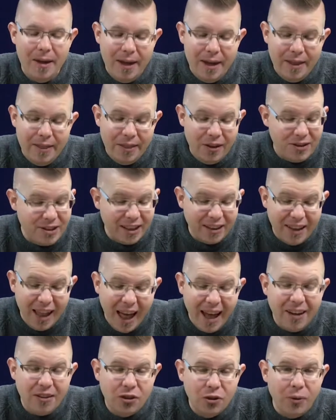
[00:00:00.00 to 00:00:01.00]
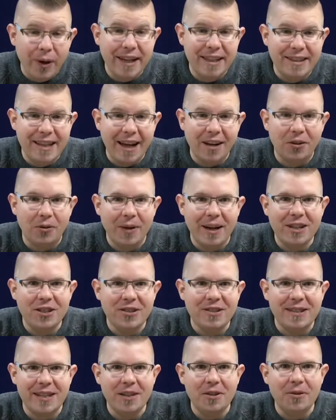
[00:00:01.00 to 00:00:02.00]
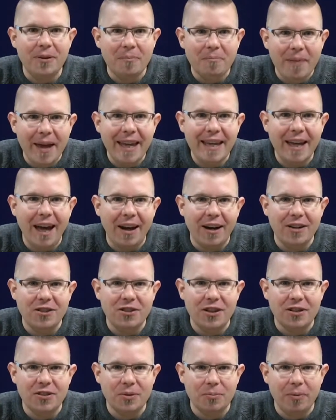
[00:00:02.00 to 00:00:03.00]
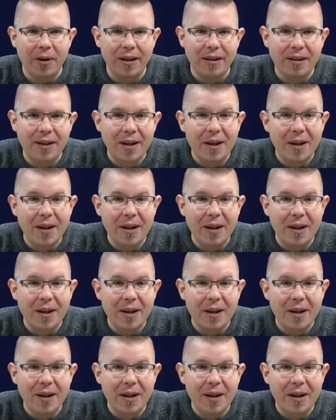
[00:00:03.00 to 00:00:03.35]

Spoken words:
There's a lot of great decorations that you can make out of gingerbread,